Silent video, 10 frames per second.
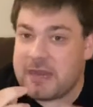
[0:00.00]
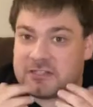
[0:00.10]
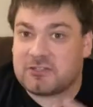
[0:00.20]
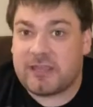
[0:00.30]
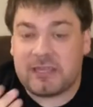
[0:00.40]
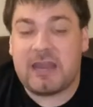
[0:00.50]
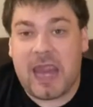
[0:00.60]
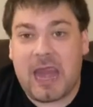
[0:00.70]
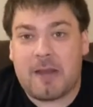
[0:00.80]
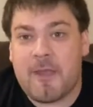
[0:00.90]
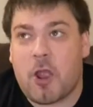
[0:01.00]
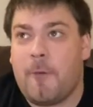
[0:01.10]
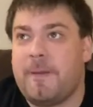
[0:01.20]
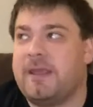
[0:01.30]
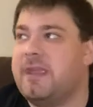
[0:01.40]
like an anime
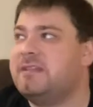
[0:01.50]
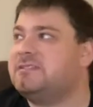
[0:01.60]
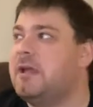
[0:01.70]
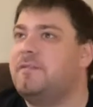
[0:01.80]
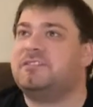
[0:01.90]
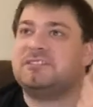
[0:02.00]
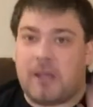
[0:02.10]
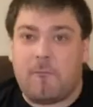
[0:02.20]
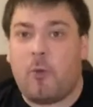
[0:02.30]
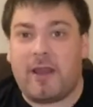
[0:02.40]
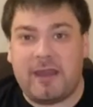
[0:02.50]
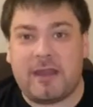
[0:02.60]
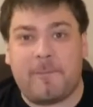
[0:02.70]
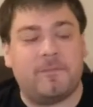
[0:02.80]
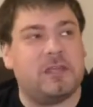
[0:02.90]
opening. It's done somewhat in
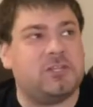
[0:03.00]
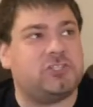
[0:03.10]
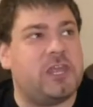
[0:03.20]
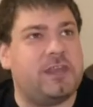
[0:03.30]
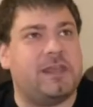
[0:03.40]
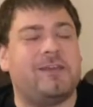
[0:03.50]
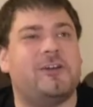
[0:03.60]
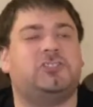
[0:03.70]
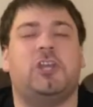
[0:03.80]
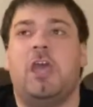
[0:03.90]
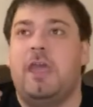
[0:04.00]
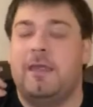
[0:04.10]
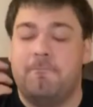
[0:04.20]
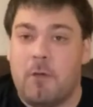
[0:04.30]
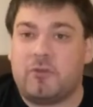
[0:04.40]
English
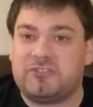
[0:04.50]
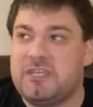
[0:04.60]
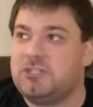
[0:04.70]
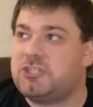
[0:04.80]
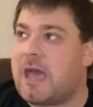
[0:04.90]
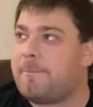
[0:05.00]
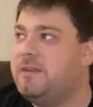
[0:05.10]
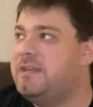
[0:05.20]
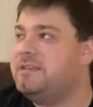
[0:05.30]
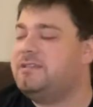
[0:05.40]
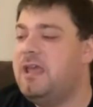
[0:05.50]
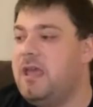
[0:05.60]
and mostly in Japanese.